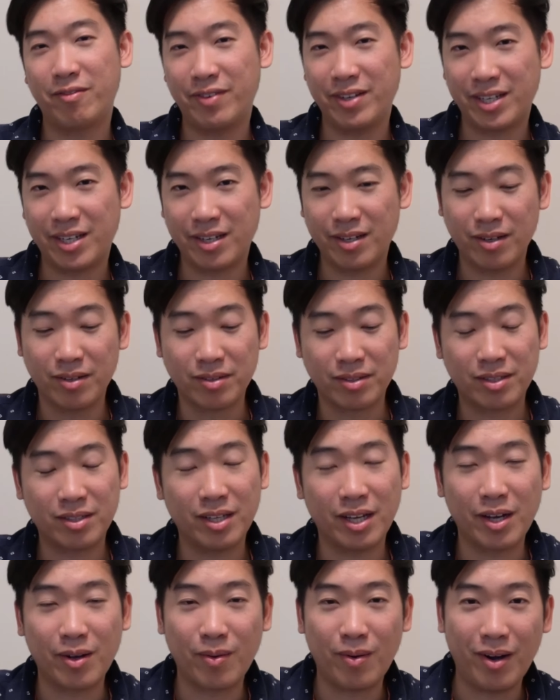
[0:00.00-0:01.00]
video.
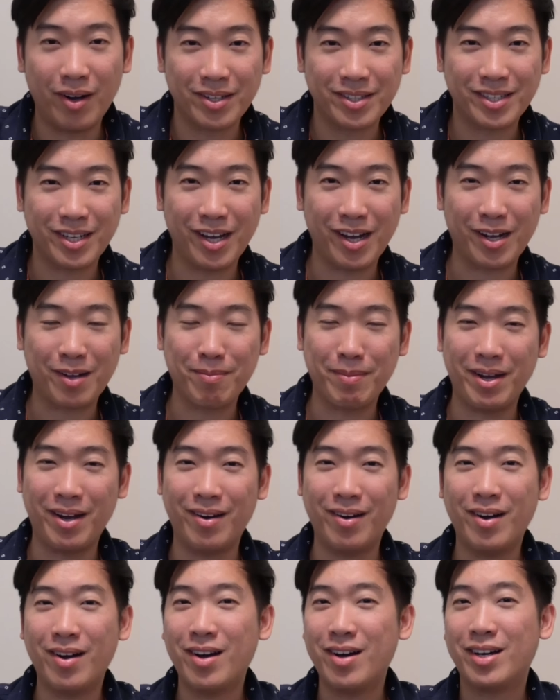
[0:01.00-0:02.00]
Today I want to talk
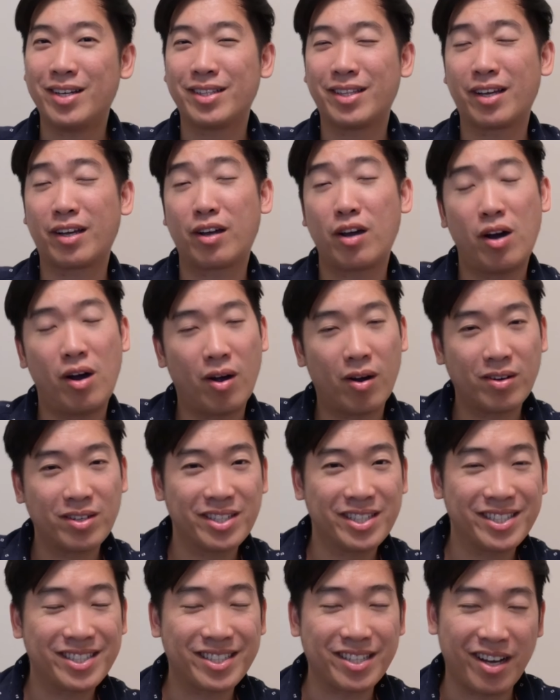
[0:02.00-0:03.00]
about the
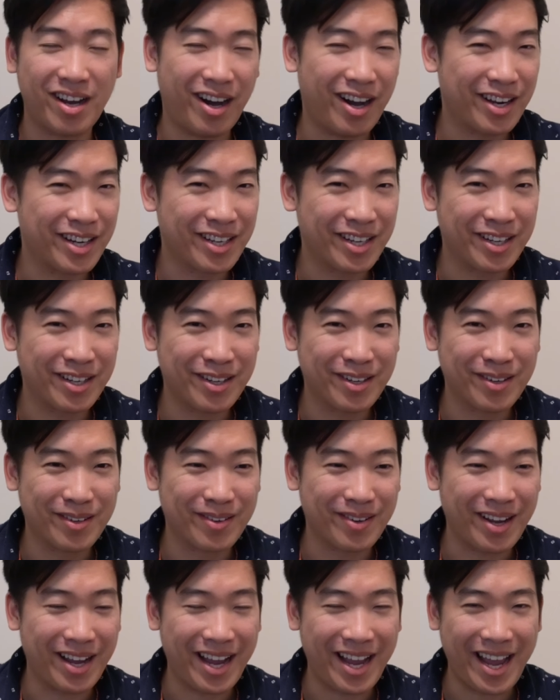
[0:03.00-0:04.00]
Cardas
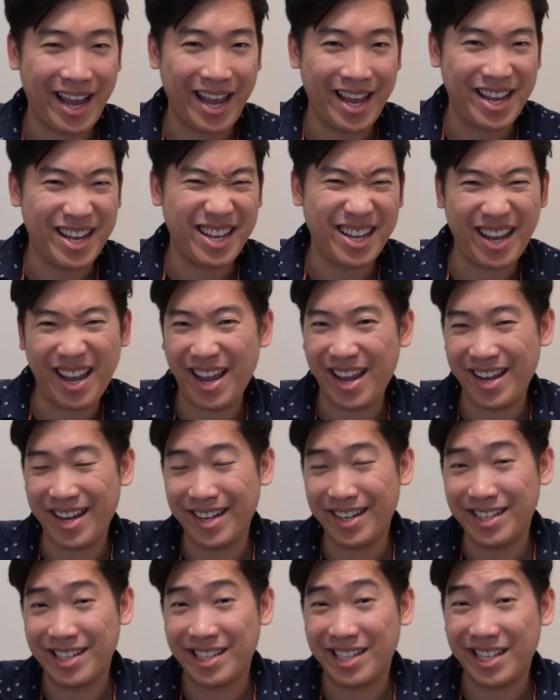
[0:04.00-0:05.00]
Audio
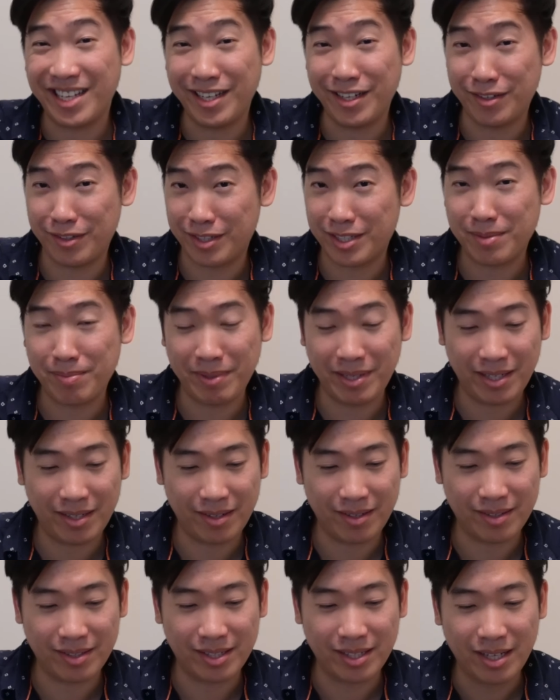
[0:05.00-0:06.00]
A8 ear
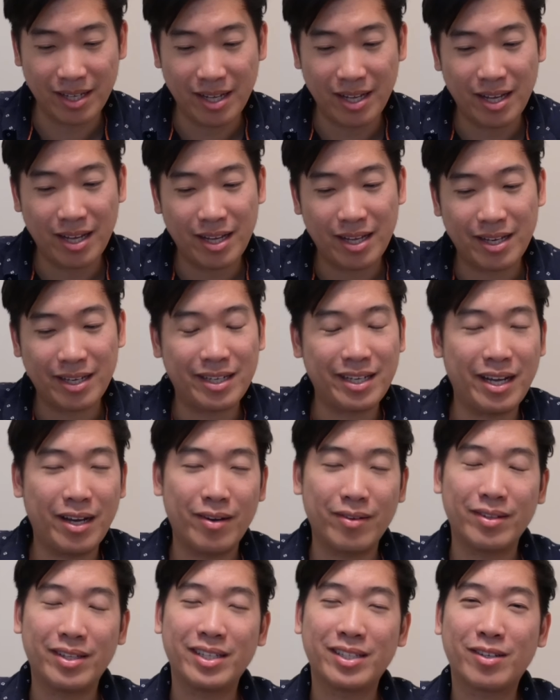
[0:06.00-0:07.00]
speakers.
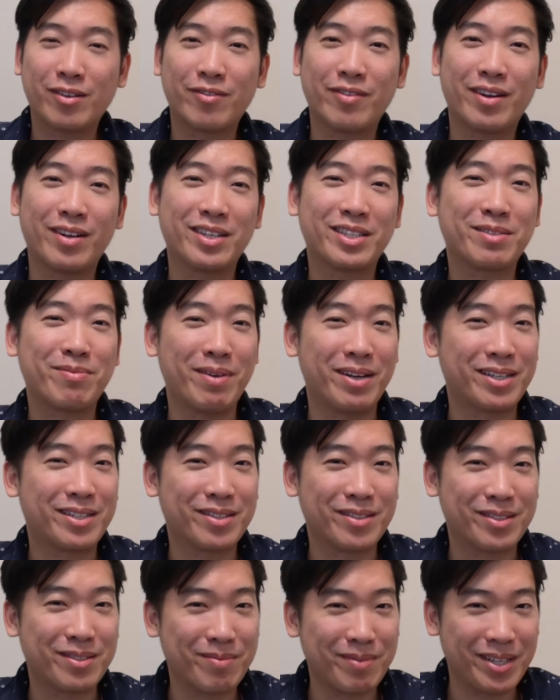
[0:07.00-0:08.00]
Now these are very
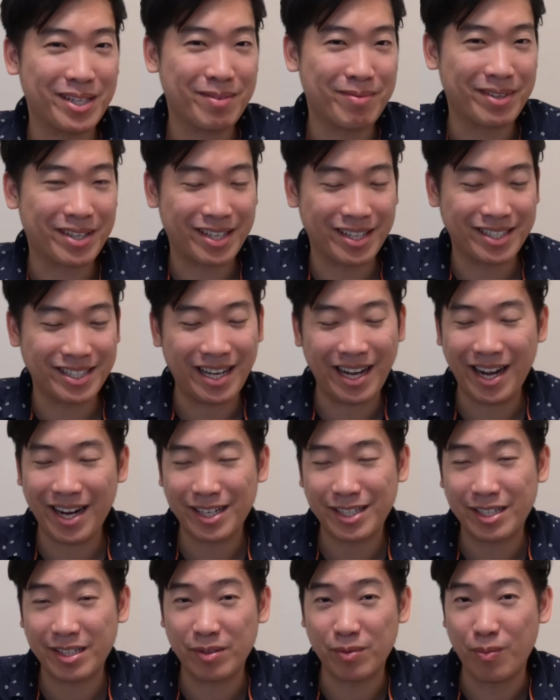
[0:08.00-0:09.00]
special to me because I
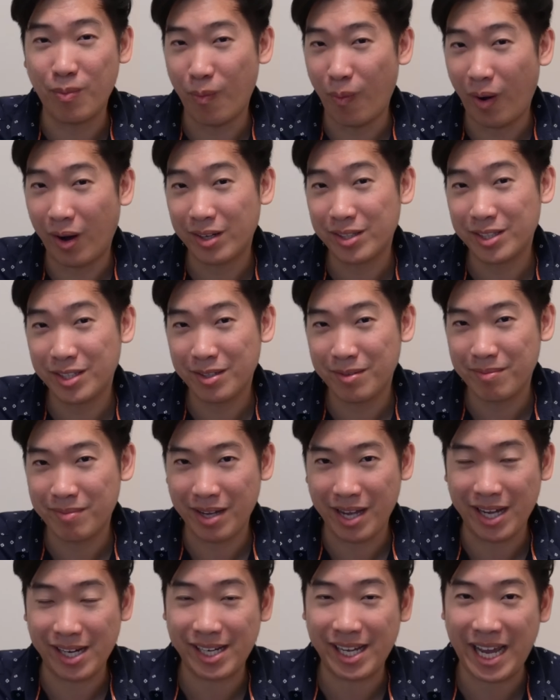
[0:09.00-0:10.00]
actually won them
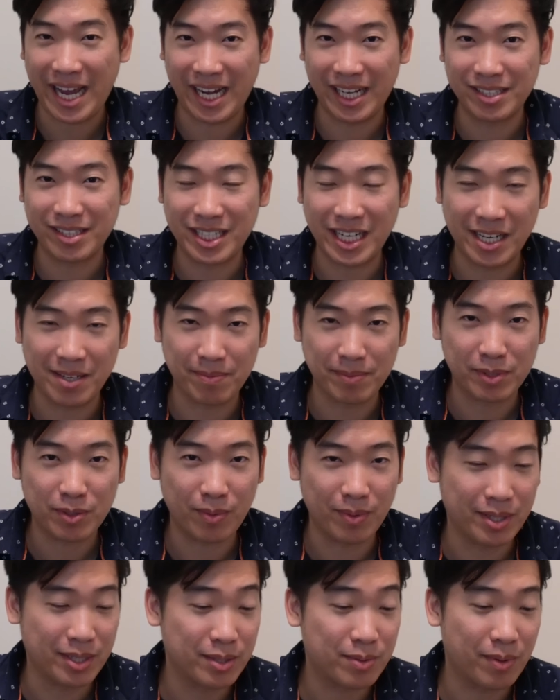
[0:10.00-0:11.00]
at CanJam
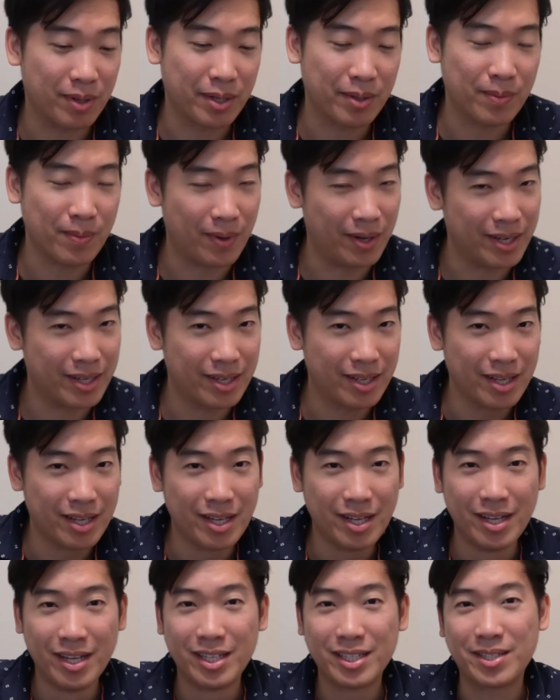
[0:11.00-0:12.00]
2021.
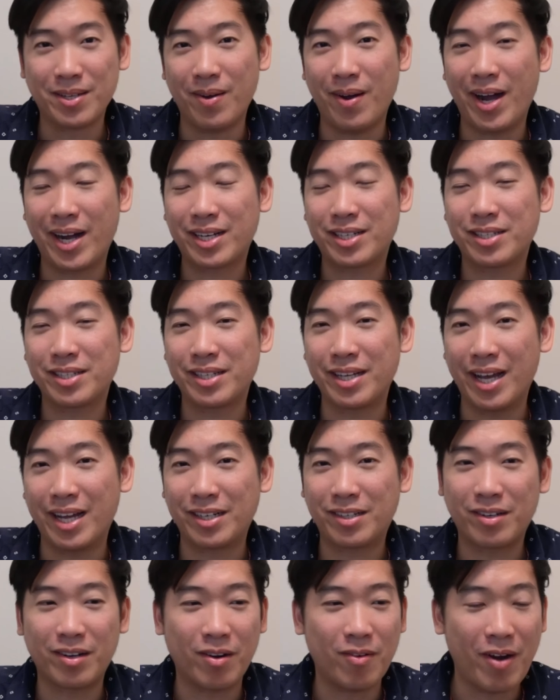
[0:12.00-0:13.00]
So I actually
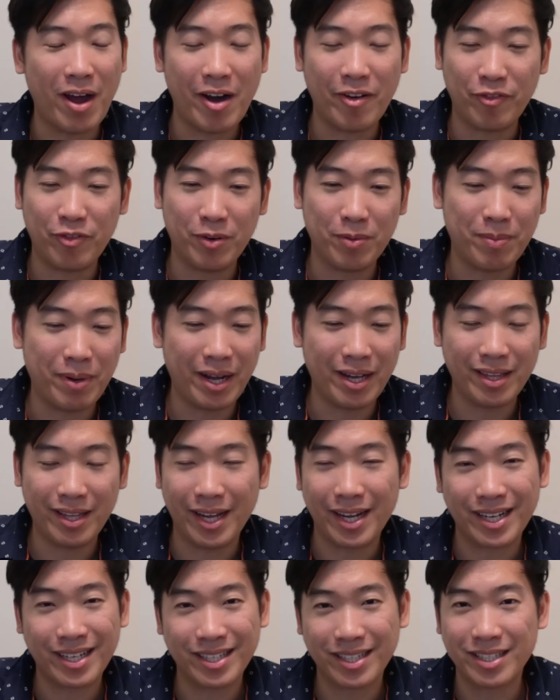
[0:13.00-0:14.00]
entered a raffle by
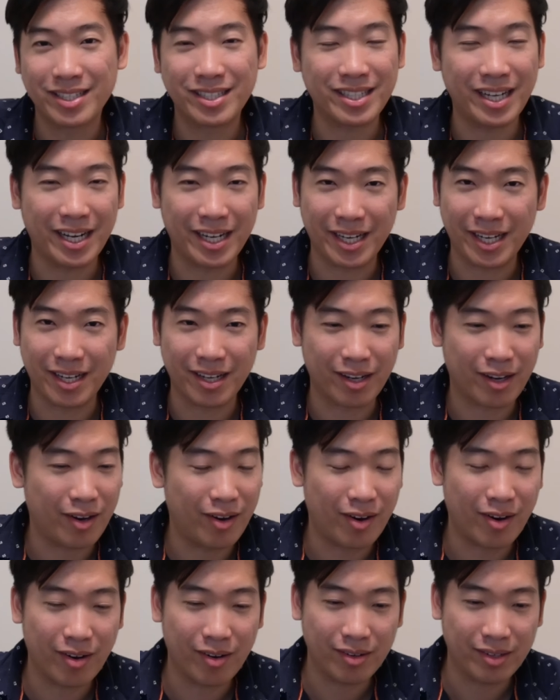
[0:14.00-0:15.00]
like signing a
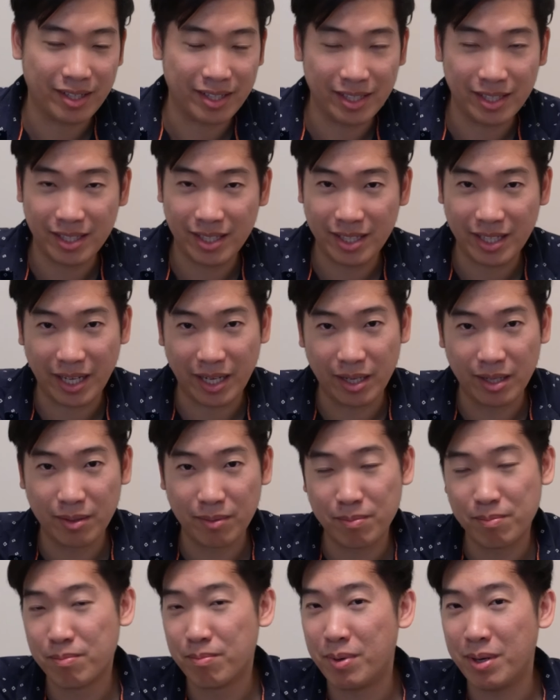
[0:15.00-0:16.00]
card, and then they
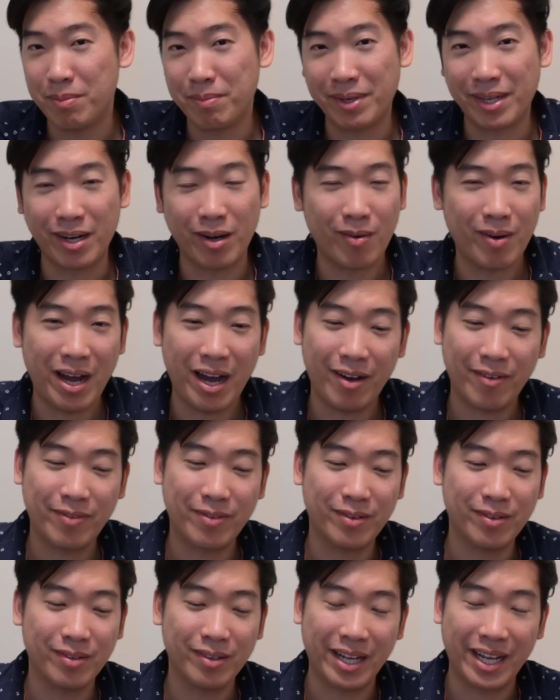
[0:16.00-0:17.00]
put me in a
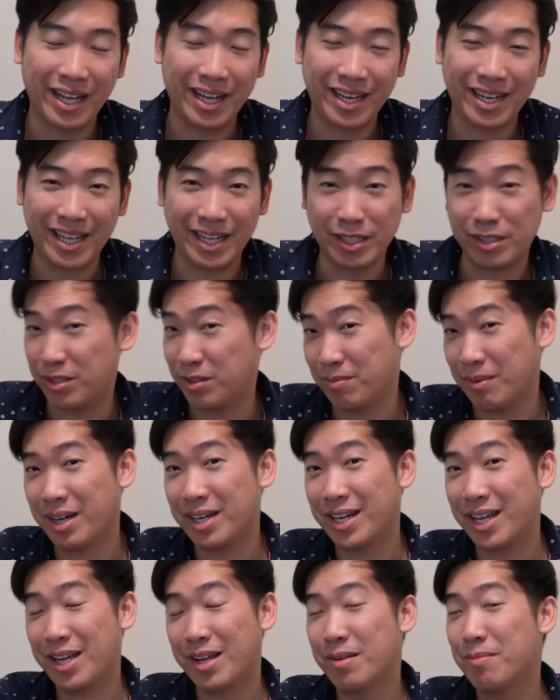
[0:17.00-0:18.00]
raffle and they drew my
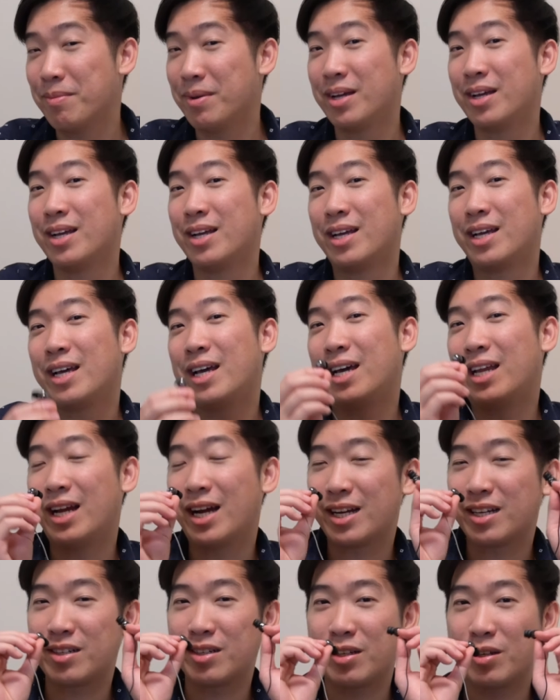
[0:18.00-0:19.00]
name and I
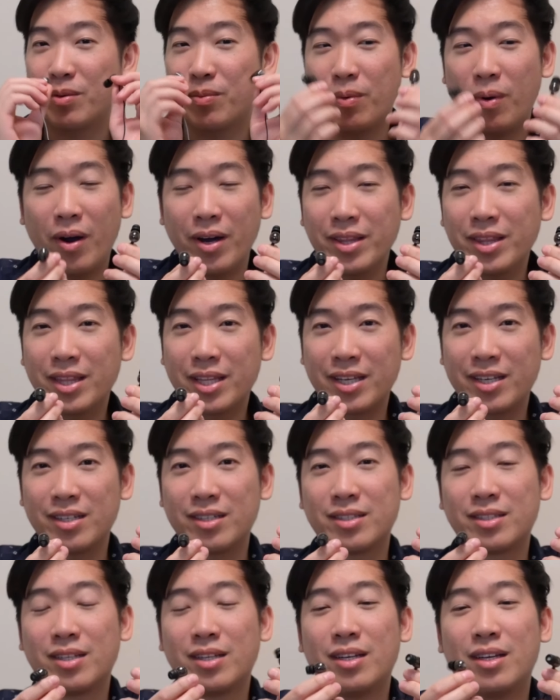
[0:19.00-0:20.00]
actually won
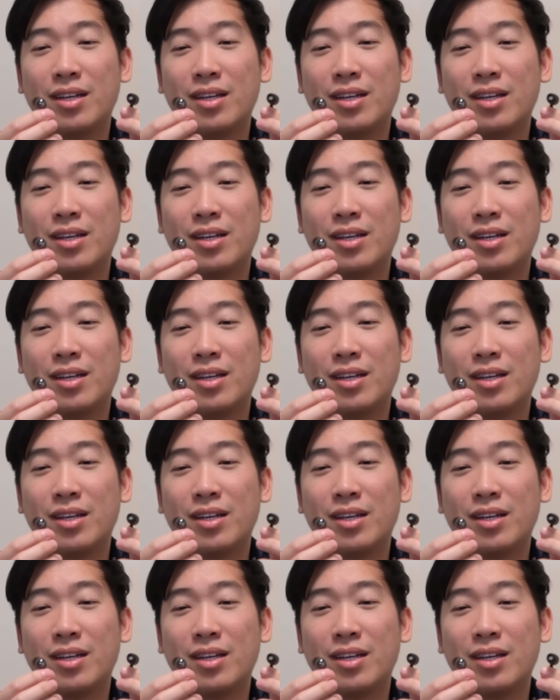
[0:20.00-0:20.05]
these.